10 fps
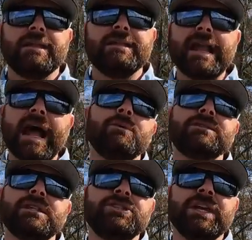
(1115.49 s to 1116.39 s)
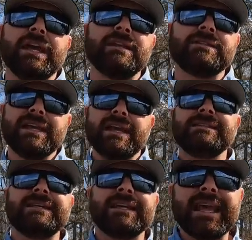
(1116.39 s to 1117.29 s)
Now is the chance
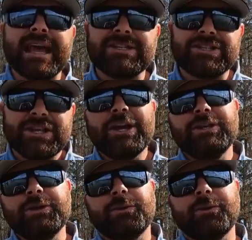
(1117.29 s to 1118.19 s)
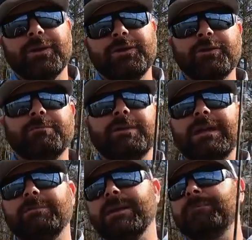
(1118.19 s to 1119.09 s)
to catch your new
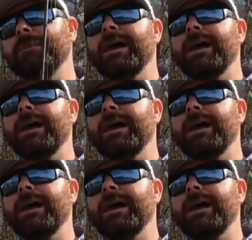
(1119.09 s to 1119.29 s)
PB.